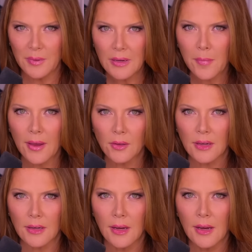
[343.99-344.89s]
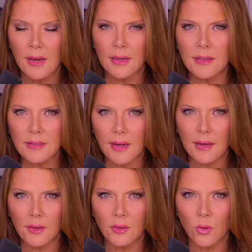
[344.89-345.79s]
being mailed in in the state
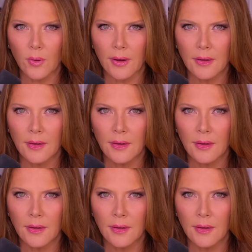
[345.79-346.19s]
of Illinois.